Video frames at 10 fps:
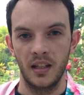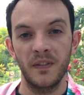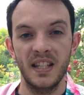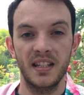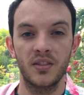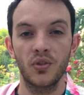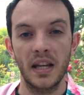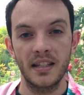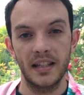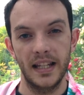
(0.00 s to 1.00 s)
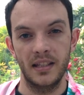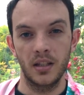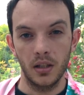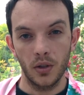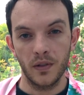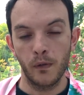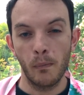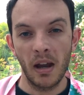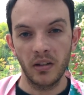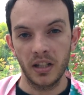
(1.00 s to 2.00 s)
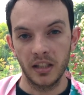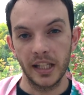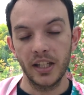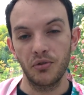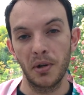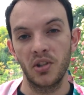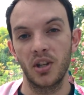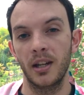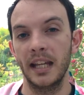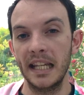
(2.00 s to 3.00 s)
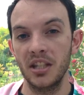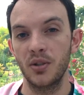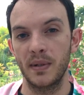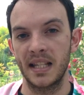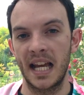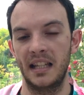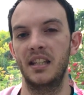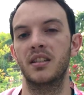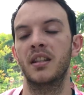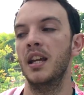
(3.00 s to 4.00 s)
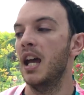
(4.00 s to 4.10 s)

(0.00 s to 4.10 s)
Pavese has translated a lot of American literature into Italian,